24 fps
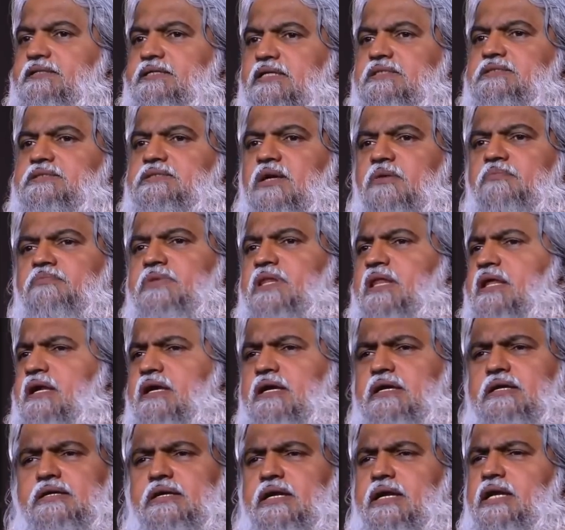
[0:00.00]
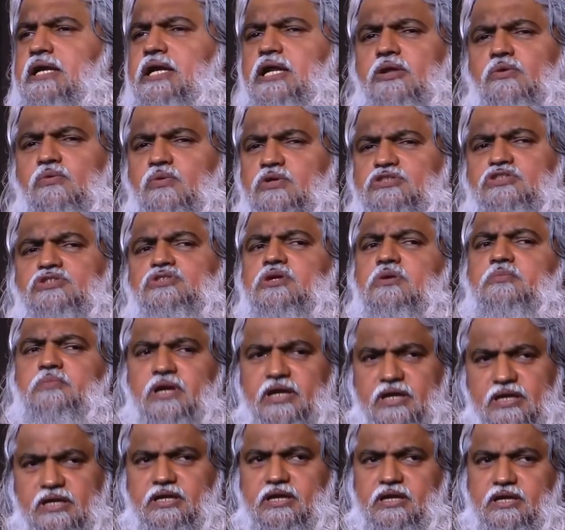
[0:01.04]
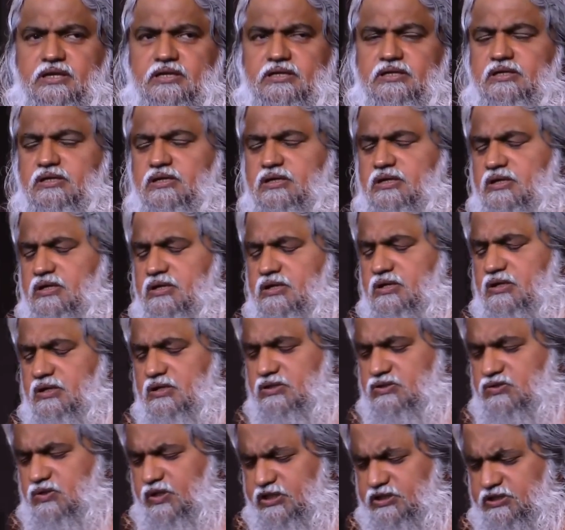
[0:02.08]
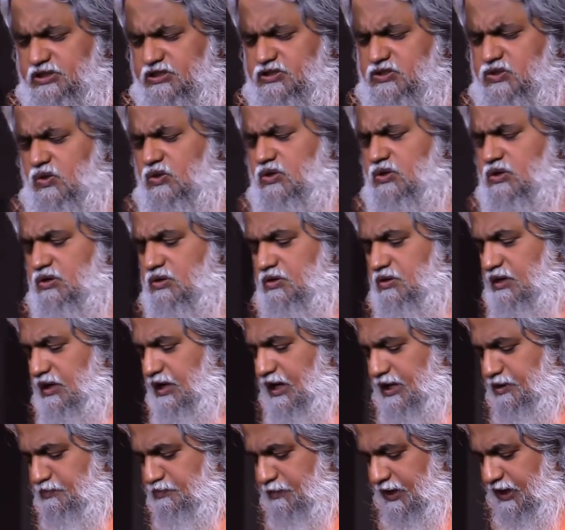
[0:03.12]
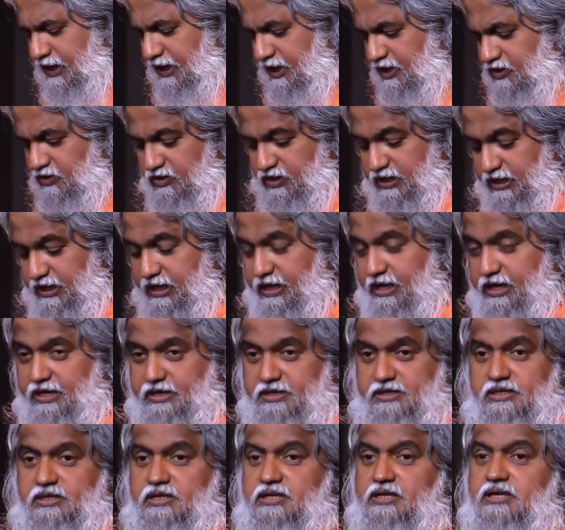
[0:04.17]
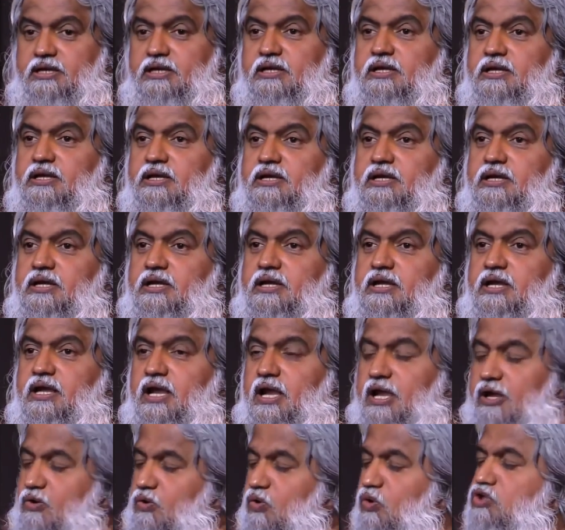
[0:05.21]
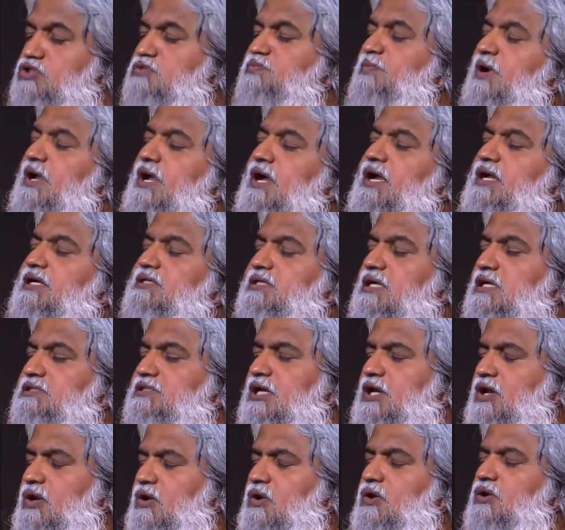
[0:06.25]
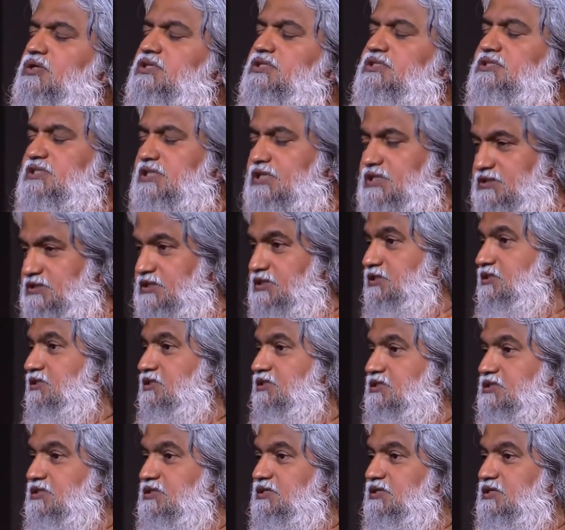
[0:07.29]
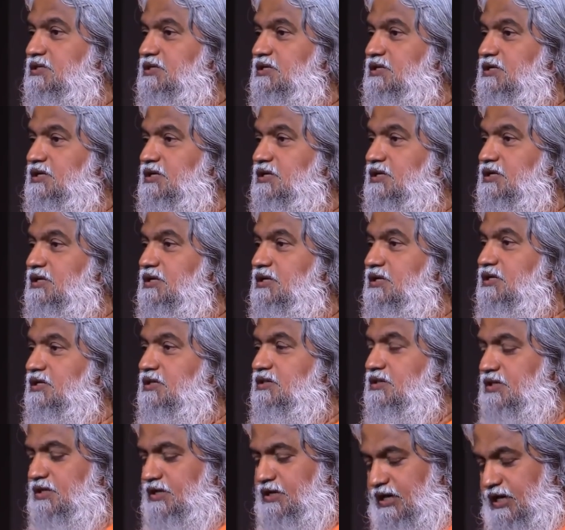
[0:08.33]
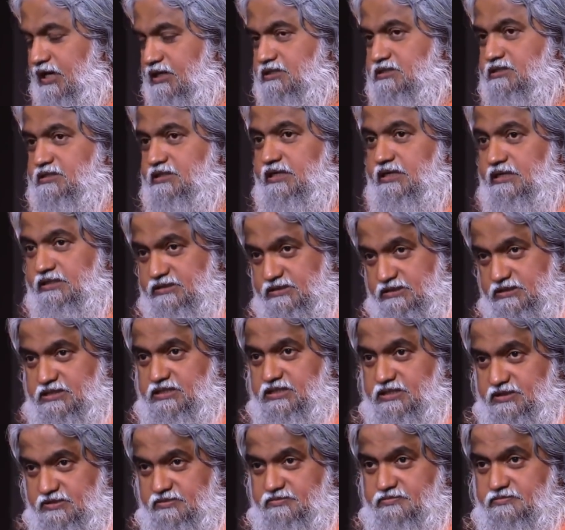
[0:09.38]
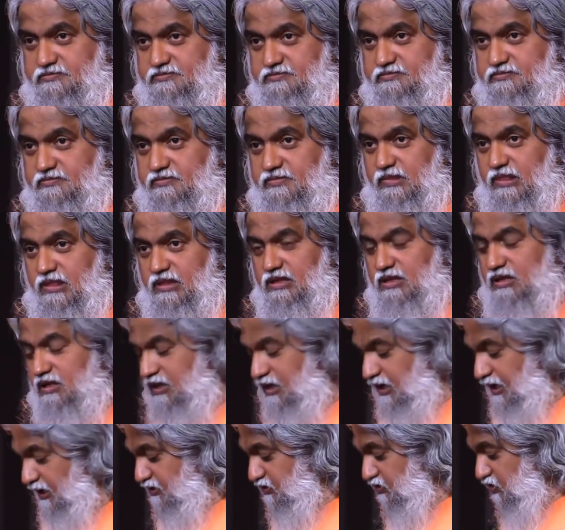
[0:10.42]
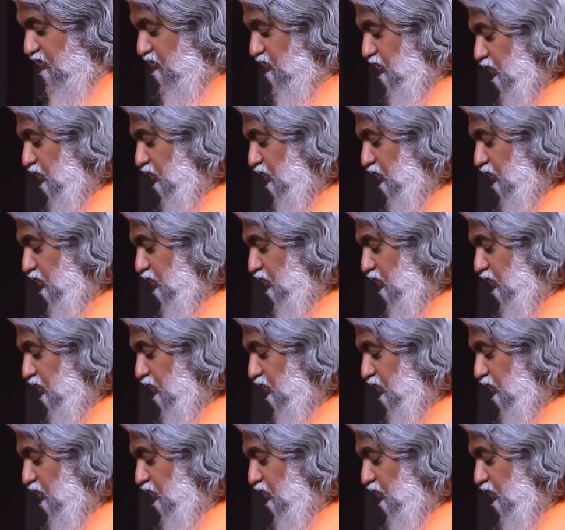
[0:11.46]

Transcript: that something greatly was troubling her, so I just laid my hand on her head. I closed my eyes and I said, Lord Jesus. The next instant, I saw the